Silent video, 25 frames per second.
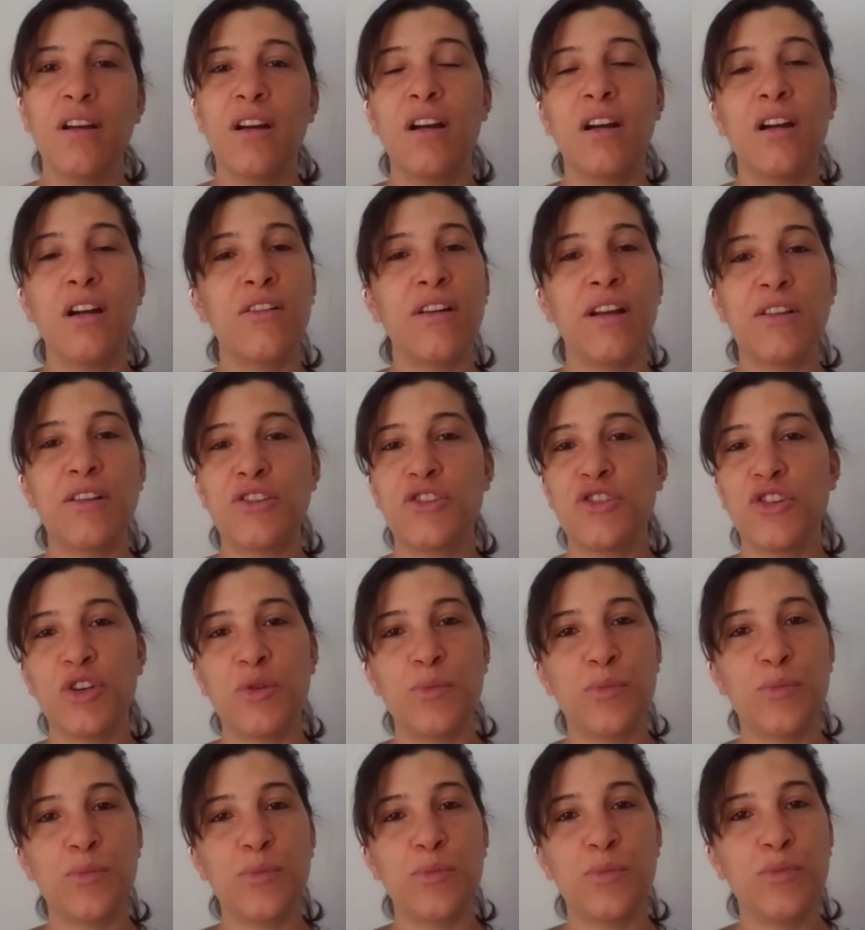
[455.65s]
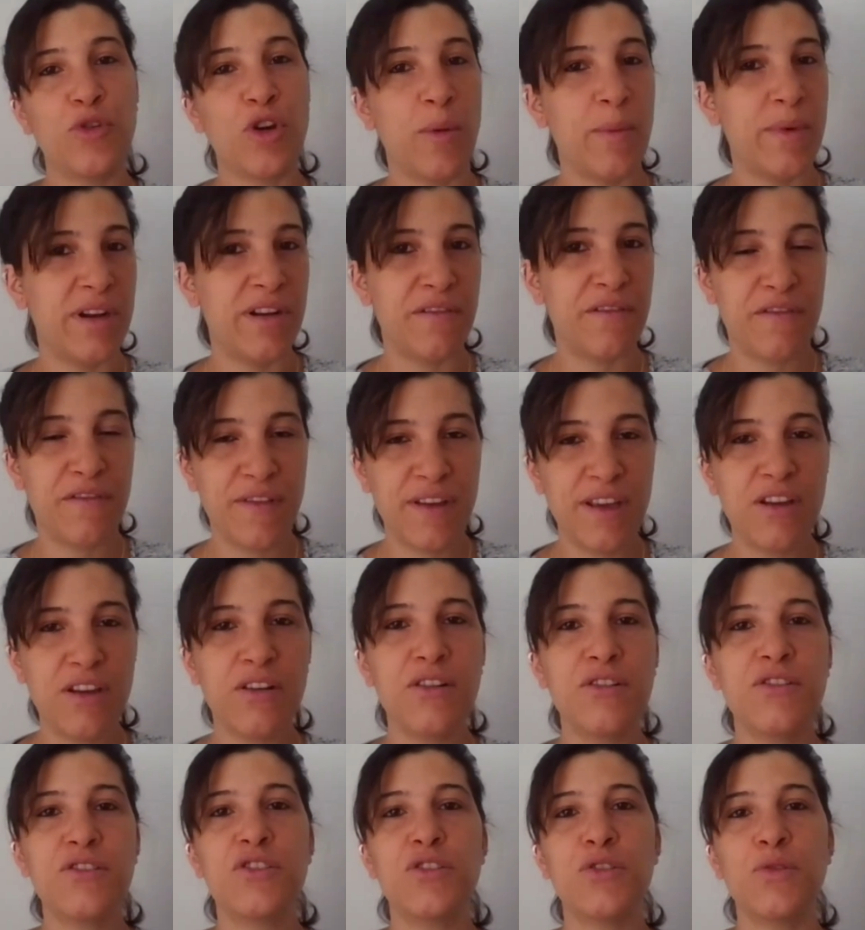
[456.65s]
around certain prominent
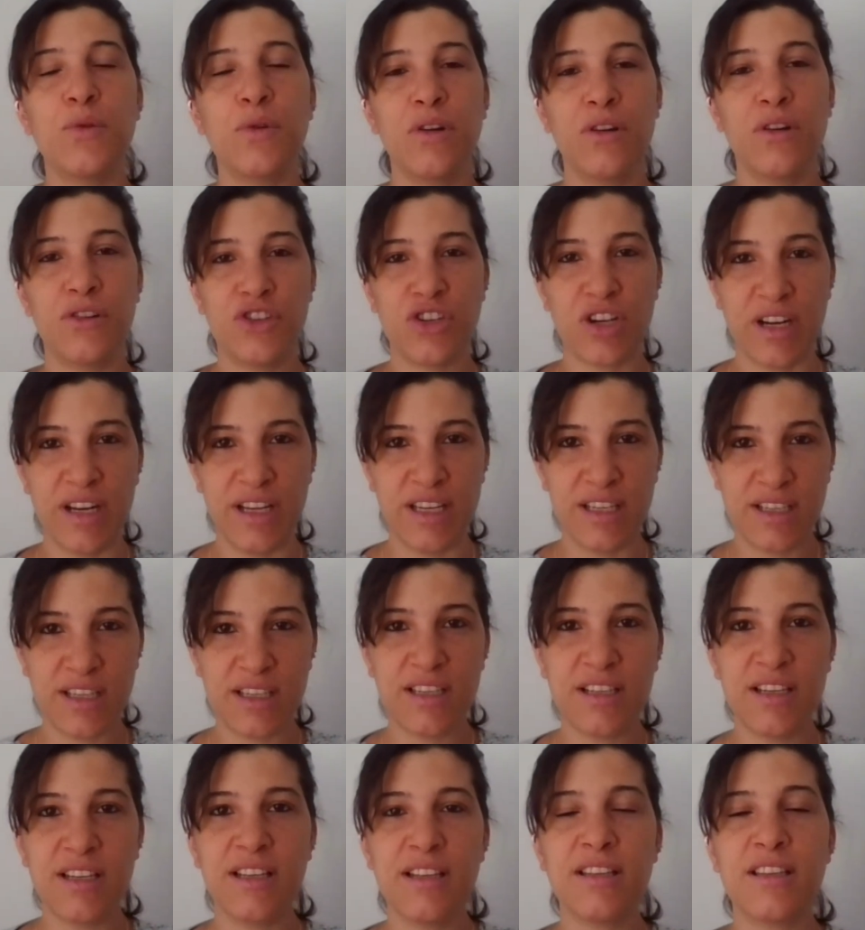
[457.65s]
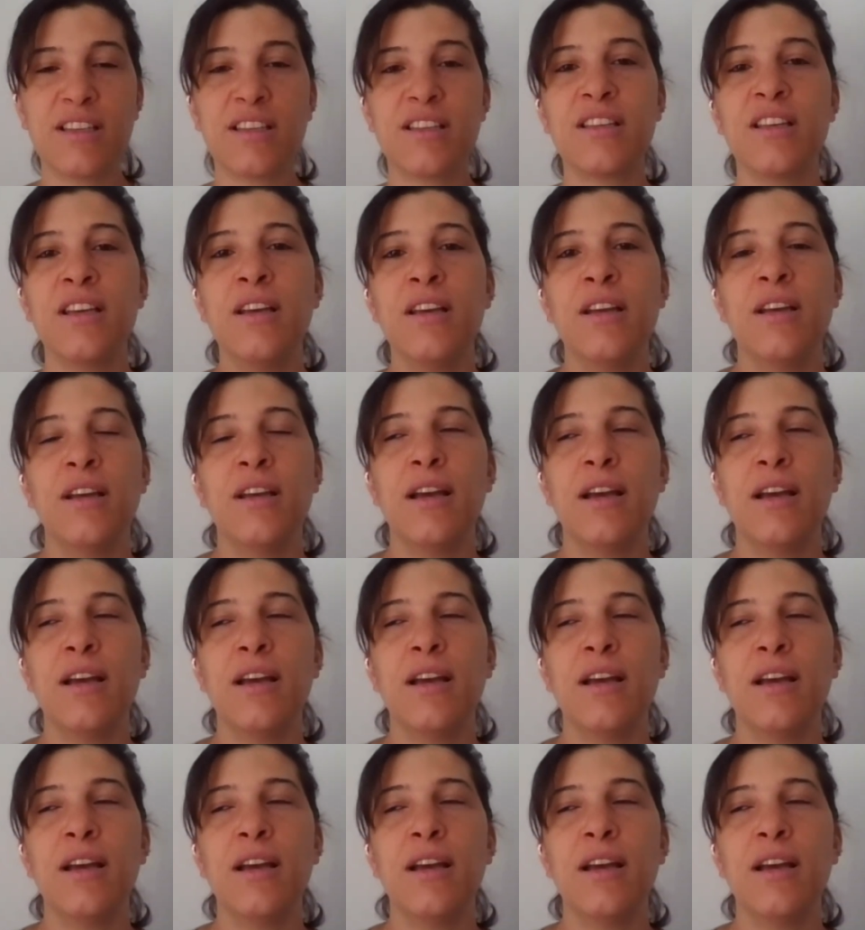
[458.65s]
figures who are Chinese dissidents.